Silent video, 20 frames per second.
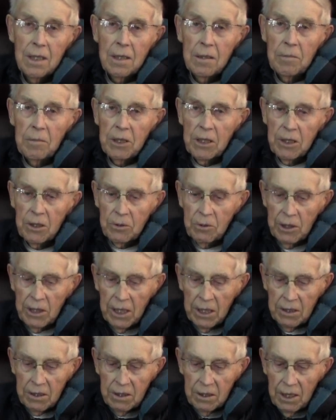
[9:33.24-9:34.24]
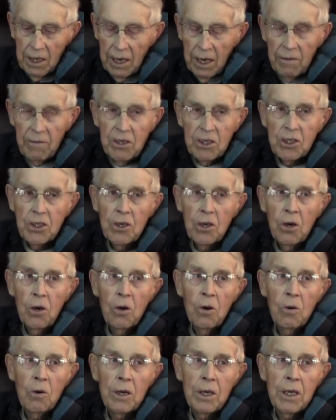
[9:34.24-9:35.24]
because when that heavy snow
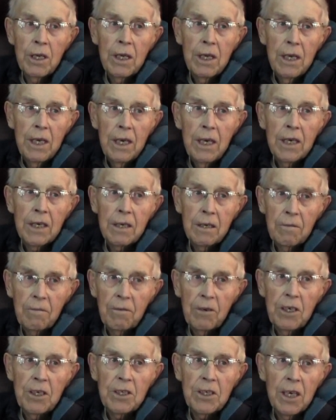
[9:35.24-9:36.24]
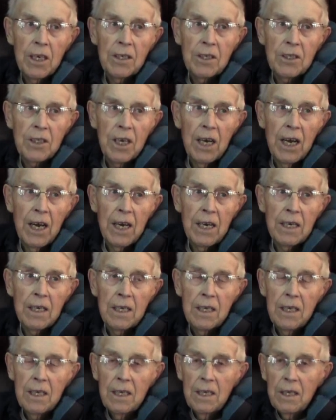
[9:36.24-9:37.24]
would hit and freeze on the side,
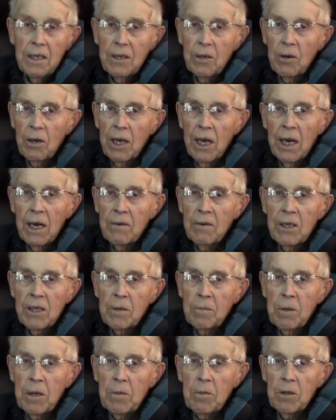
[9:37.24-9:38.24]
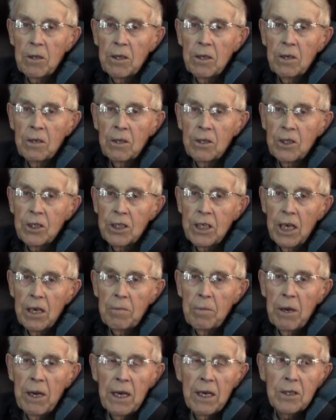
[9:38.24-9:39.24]
there were a lot of other people, you know, that just had
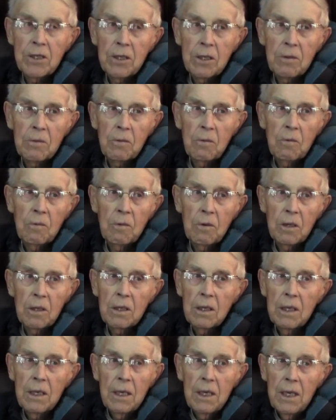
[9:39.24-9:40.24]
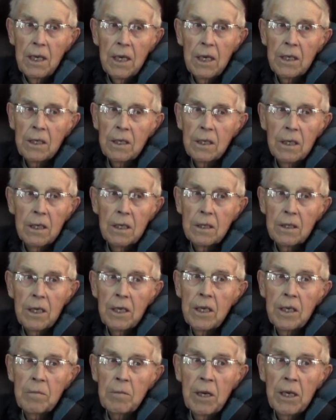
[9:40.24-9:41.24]
pants, and they
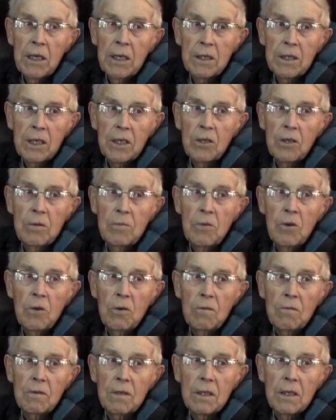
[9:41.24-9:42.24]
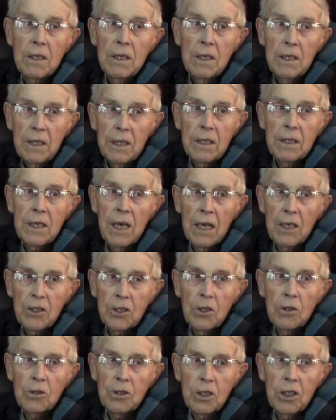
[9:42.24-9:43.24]
didn't make it. They couldn't move. They got so
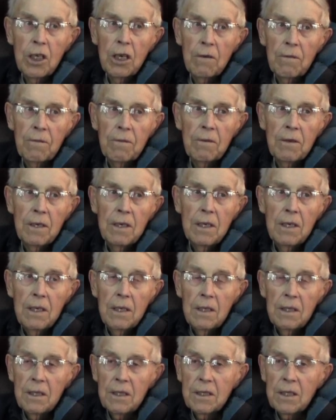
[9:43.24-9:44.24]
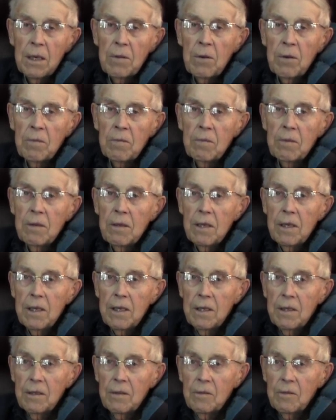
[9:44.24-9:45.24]
stiff that some of them
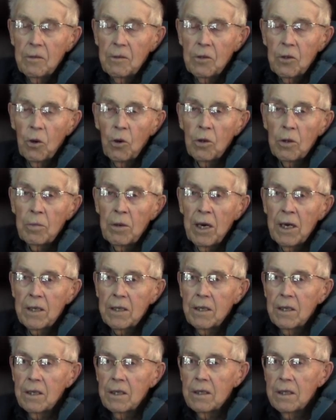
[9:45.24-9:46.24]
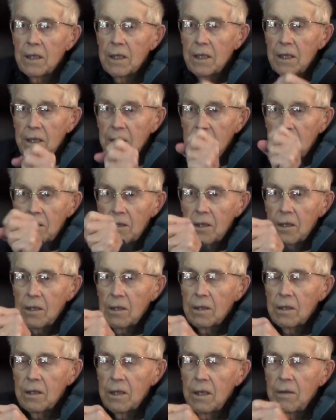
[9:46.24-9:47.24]
told about
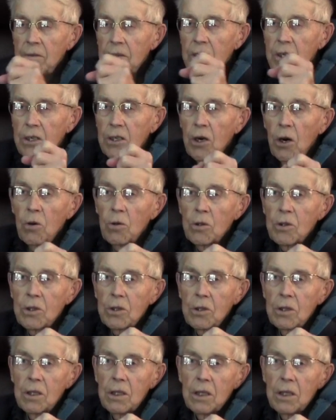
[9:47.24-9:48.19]
even their coats.